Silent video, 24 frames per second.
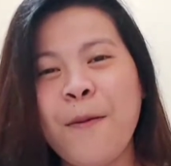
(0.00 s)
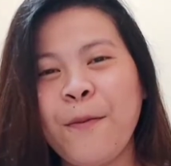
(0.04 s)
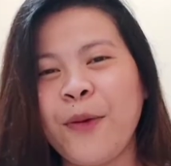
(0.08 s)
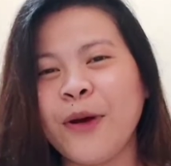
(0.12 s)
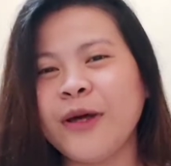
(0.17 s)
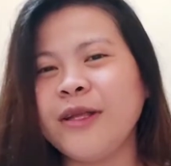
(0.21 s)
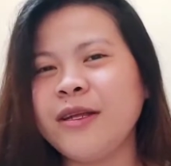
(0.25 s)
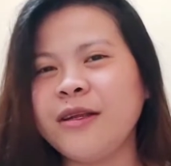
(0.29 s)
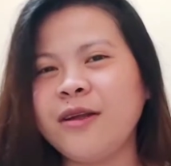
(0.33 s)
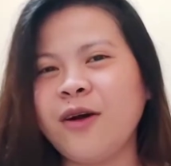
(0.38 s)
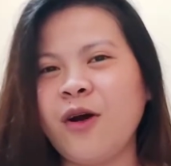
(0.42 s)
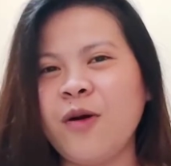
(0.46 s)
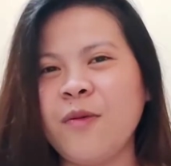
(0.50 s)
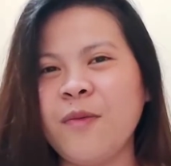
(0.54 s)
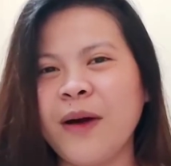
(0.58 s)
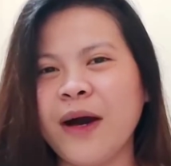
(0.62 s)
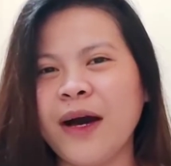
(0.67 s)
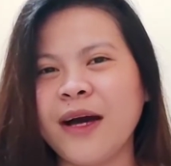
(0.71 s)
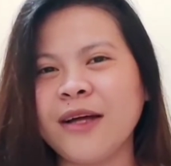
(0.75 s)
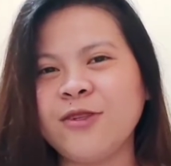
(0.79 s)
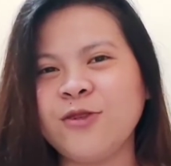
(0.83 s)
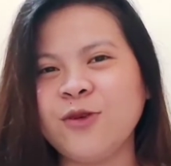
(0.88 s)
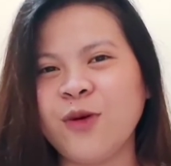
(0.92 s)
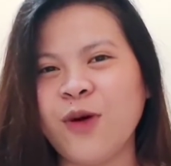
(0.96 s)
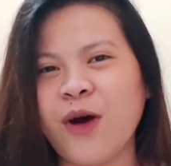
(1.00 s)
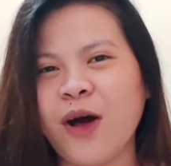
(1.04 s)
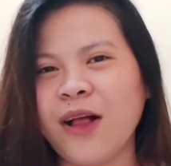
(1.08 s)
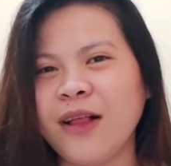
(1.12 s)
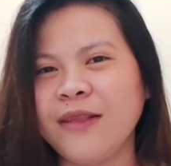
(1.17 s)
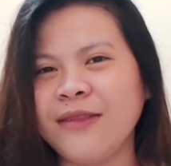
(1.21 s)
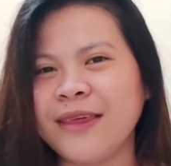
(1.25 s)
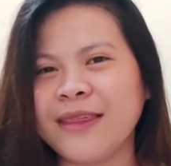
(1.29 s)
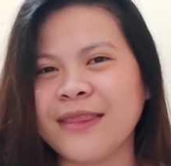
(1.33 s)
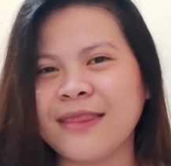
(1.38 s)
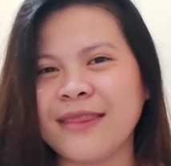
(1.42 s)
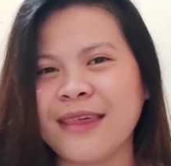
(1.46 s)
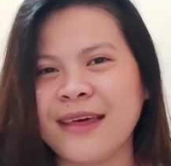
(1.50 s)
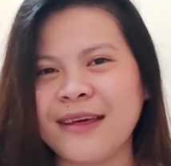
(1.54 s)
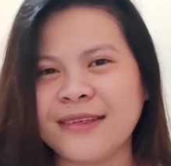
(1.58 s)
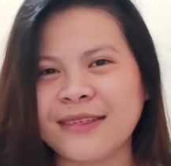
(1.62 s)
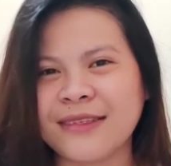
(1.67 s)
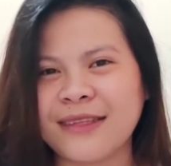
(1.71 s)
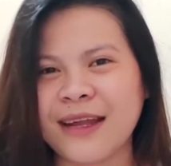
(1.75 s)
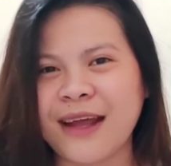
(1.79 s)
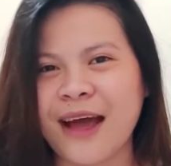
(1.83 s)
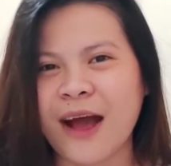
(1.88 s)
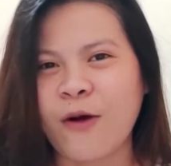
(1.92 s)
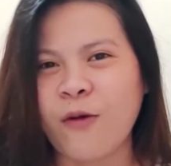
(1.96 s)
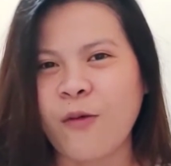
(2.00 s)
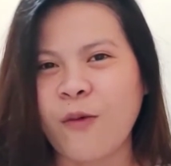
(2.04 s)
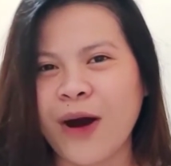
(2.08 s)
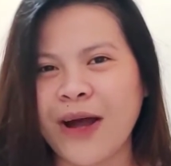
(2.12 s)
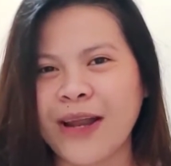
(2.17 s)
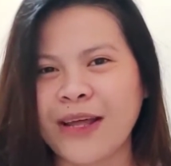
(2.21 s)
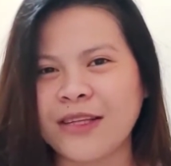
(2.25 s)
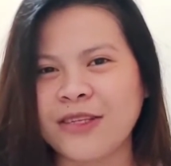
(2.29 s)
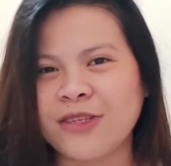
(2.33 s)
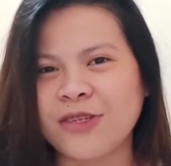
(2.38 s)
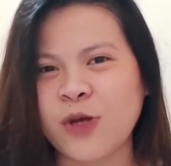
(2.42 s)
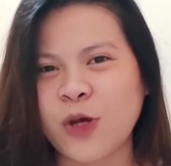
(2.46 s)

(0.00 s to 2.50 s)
Pwede na ko makadu all the things that I wanted